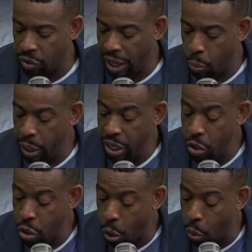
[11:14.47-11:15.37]
that we
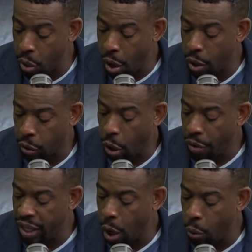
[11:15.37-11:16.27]
no longer
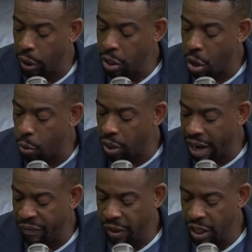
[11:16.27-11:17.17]
are the only known
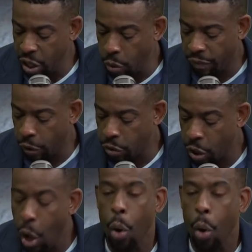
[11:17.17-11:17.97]
life in the universe,